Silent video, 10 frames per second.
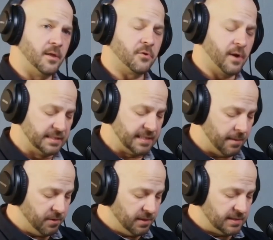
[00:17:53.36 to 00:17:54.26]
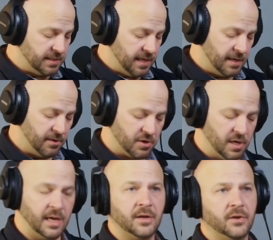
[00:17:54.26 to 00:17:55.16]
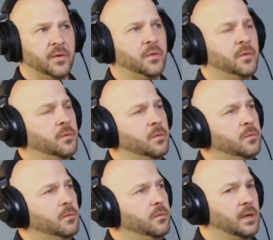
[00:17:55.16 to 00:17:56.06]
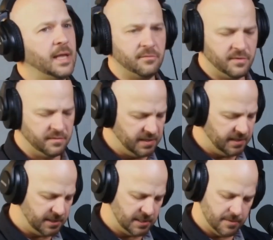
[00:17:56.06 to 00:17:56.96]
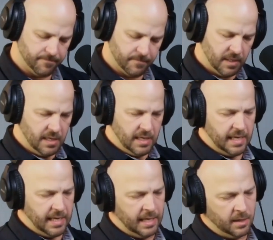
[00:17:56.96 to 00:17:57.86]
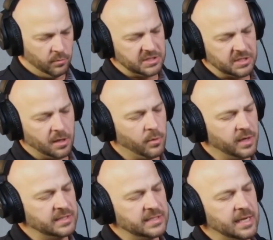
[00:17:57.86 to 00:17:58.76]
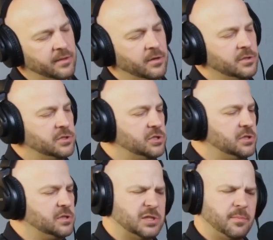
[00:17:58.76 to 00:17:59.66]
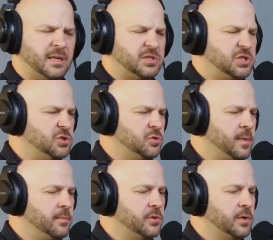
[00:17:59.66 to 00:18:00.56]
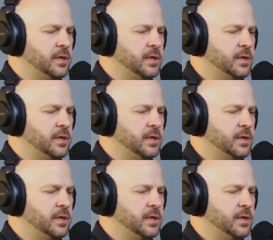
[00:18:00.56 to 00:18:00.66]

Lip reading: Another great example is another client who late 50s, and we started working together just about 2, maybe